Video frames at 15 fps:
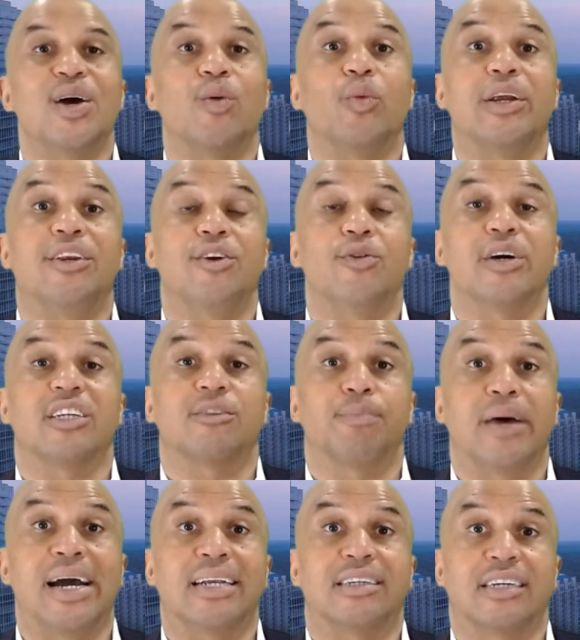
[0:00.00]
We do
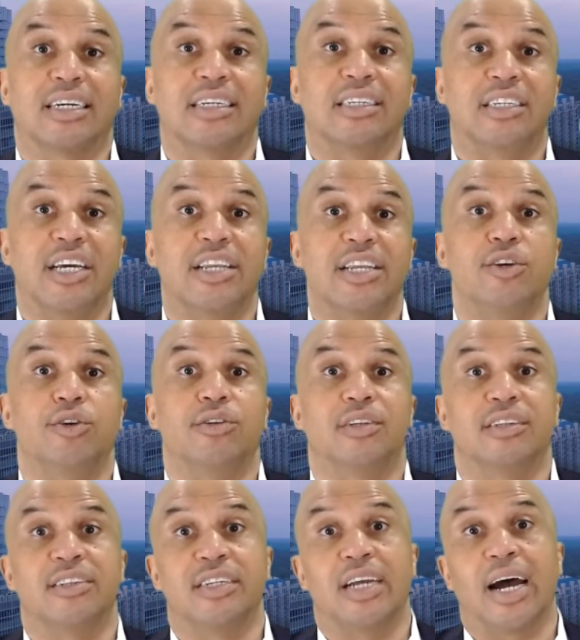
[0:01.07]
expect to continue to
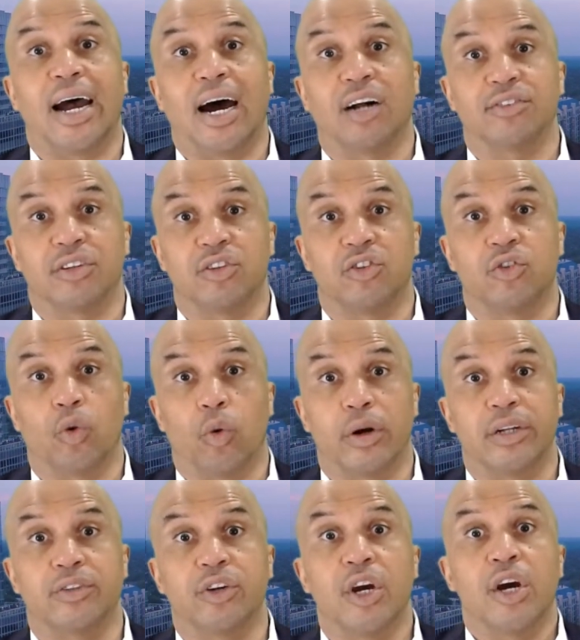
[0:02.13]
see a housing
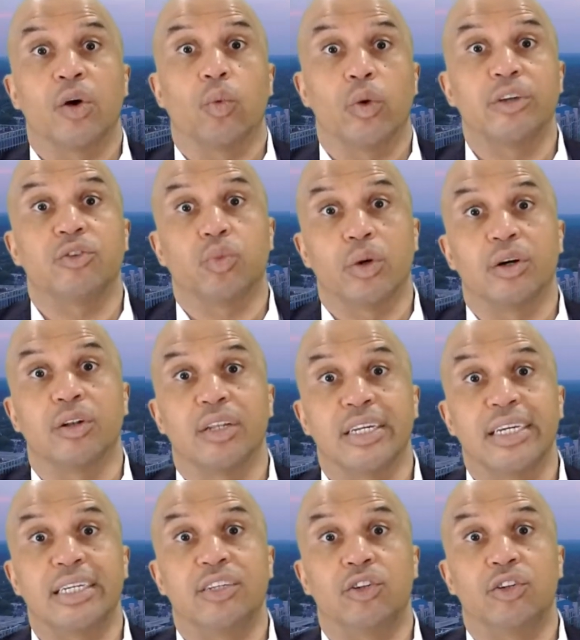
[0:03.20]
shortage, which will
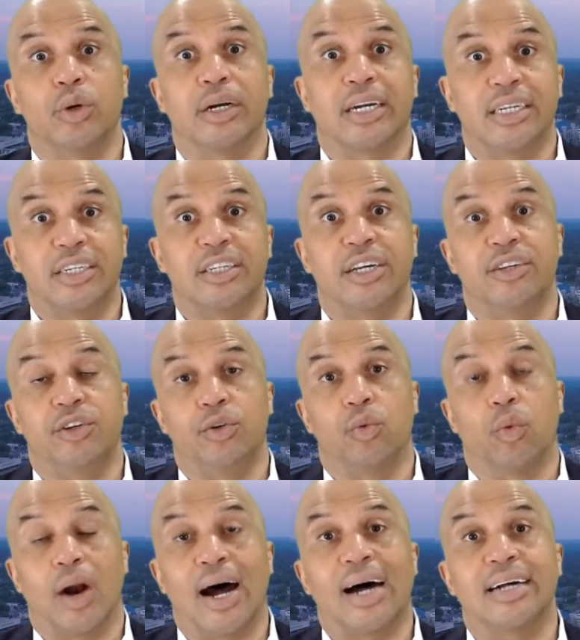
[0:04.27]
lead to a continued
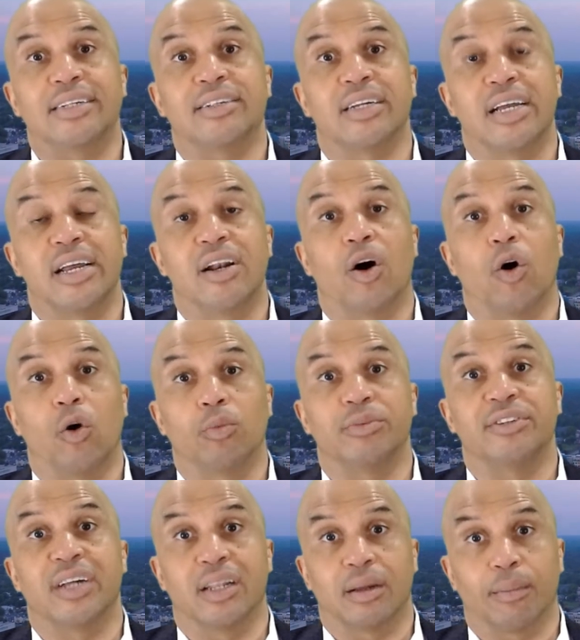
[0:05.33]
rise in home
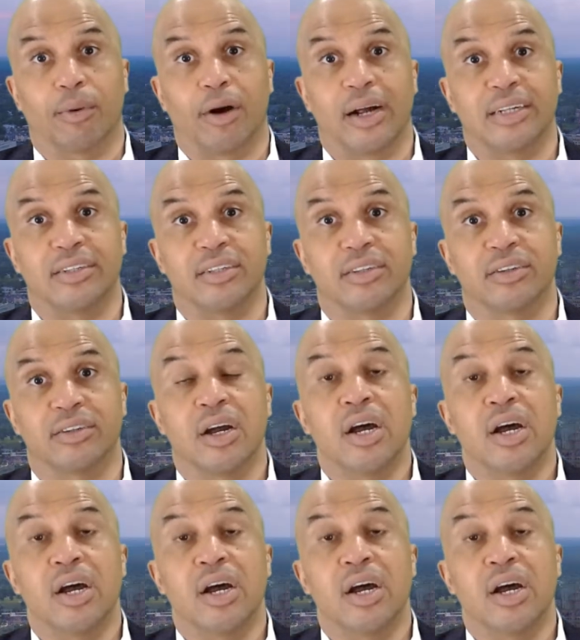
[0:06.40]
selling prices.